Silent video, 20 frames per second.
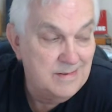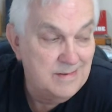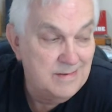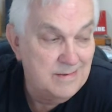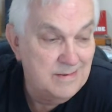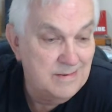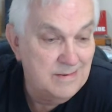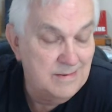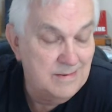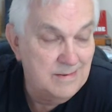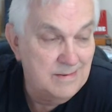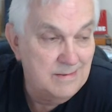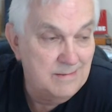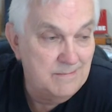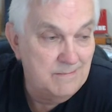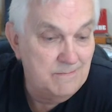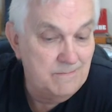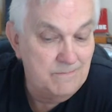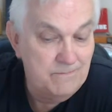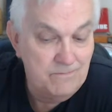
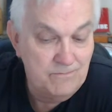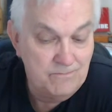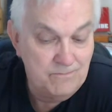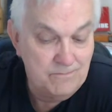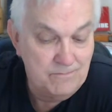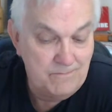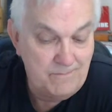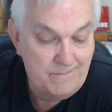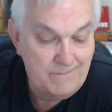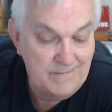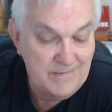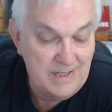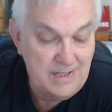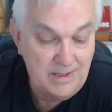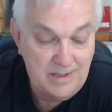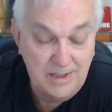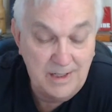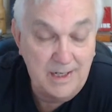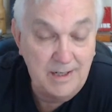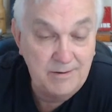And
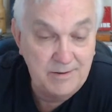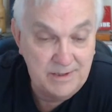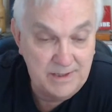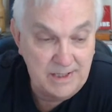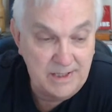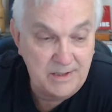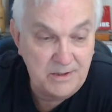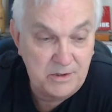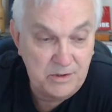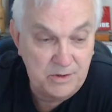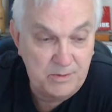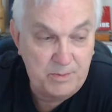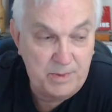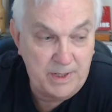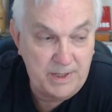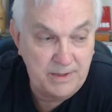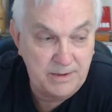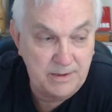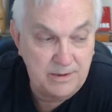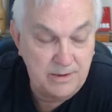today was extra
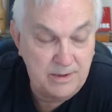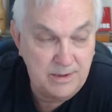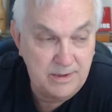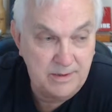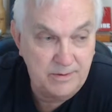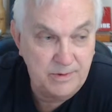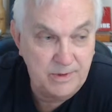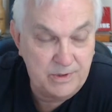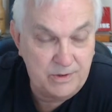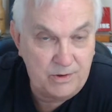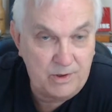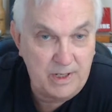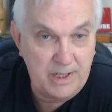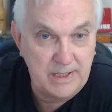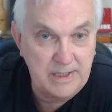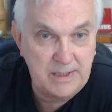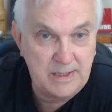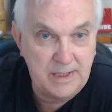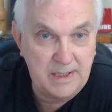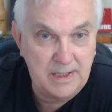special because it was
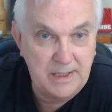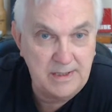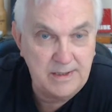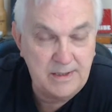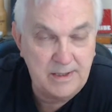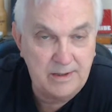trash day,